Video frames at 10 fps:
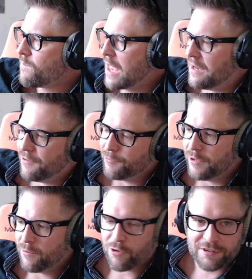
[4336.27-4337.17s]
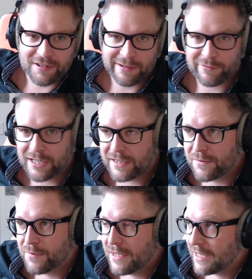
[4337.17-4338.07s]
I don't really want to have kids.
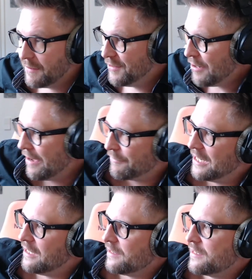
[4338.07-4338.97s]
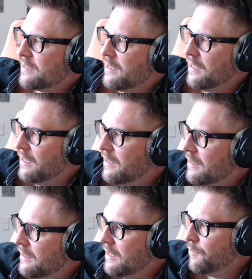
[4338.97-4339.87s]
But like, if you have kids,
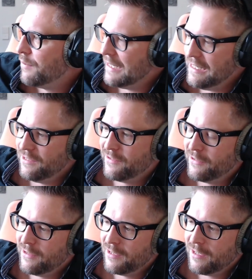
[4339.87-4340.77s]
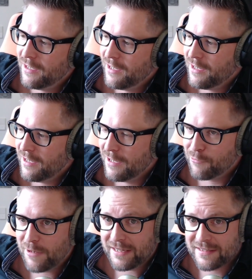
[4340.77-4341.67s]
please
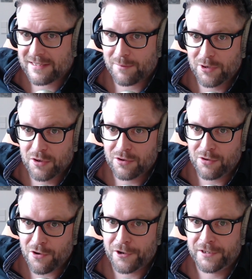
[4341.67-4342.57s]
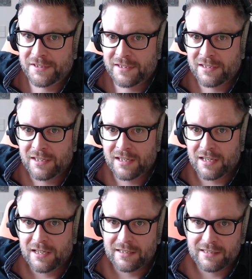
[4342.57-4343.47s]
raise some good nerds.
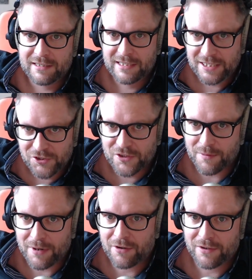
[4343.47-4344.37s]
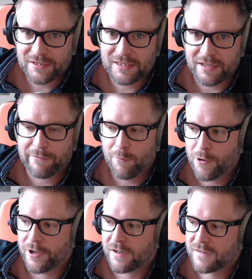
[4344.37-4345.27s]
Teach them how this stuff
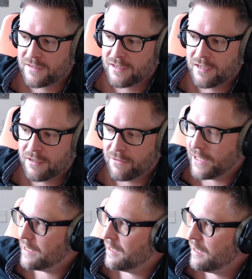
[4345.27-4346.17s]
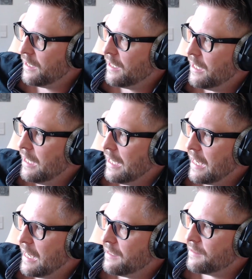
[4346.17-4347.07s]
works, right?
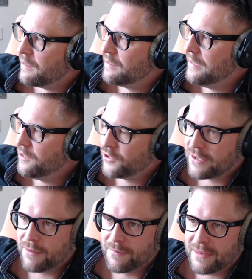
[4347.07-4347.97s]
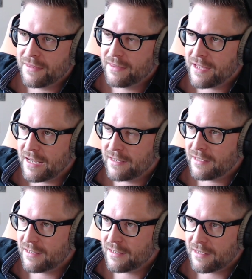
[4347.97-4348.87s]
And teach them
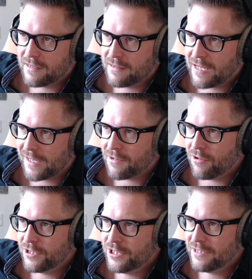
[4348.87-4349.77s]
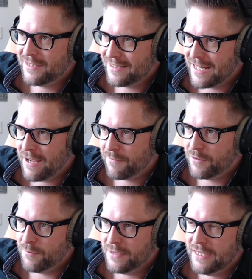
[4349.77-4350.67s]
that technology doesn't have
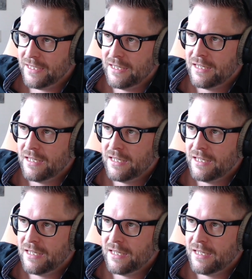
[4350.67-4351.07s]
to be